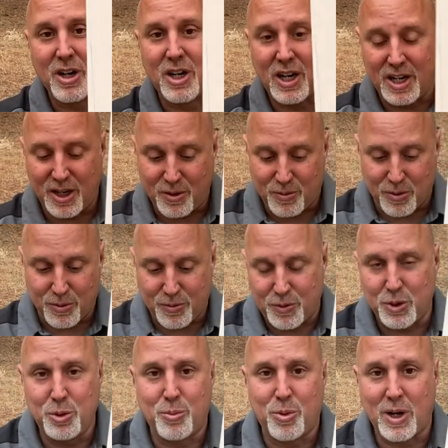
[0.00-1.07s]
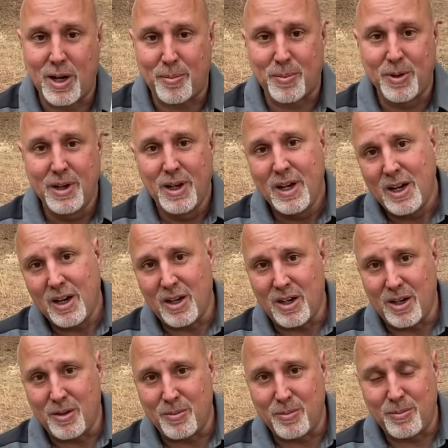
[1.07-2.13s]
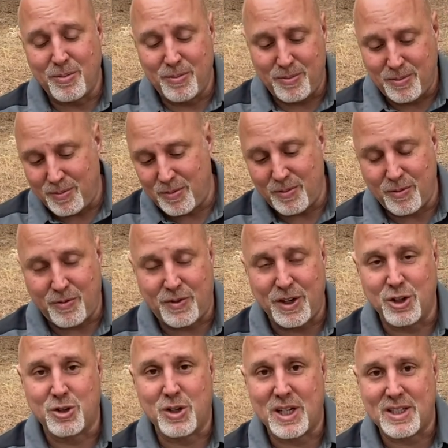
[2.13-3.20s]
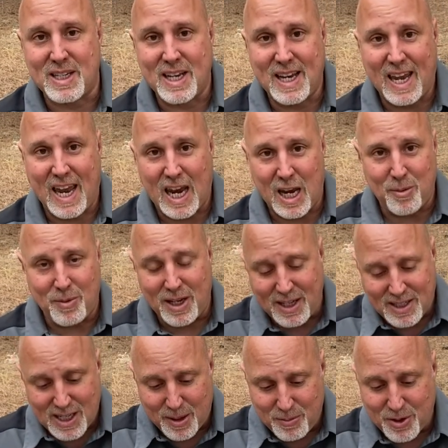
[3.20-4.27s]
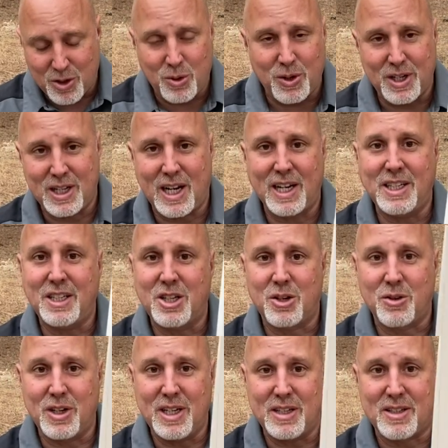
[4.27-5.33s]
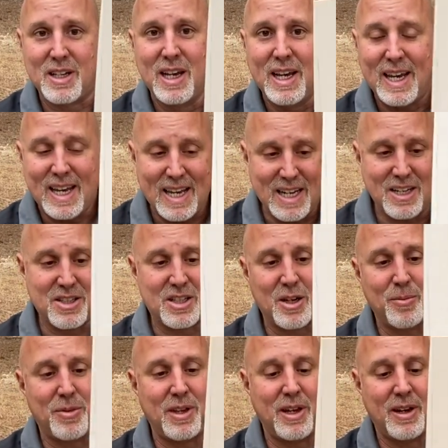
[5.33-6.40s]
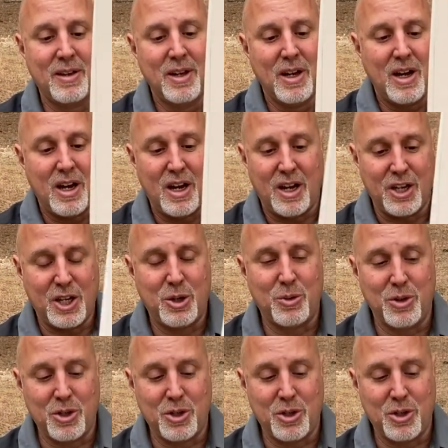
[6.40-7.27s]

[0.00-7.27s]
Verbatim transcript: cutting for food prep, uh, field dressing game, anytime you're going 90 degrees into something, uh, you will